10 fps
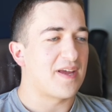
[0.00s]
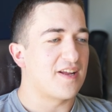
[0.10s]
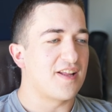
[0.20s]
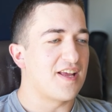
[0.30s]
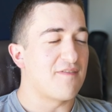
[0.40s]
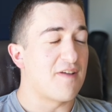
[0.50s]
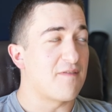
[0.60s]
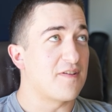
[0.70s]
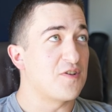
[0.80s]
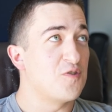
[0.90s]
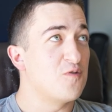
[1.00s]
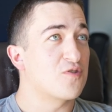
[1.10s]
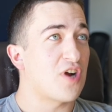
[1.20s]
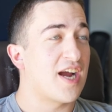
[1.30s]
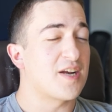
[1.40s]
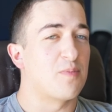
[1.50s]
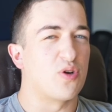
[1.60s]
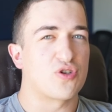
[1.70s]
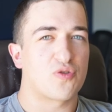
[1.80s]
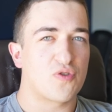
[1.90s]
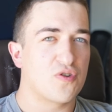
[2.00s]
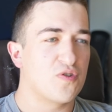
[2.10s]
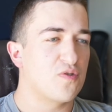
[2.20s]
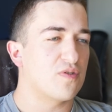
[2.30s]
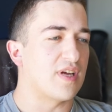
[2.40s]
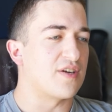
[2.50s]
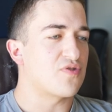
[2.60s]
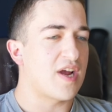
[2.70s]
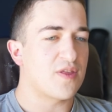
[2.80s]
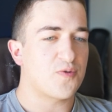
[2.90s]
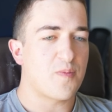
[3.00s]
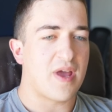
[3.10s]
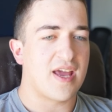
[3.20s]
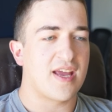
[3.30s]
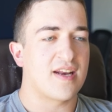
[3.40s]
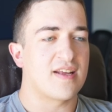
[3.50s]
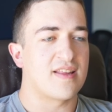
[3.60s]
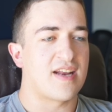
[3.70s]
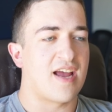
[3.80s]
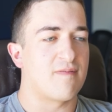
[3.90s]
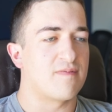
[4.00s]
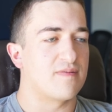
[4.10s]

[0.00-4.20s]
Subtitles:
if you trying to push through and train through pain and then have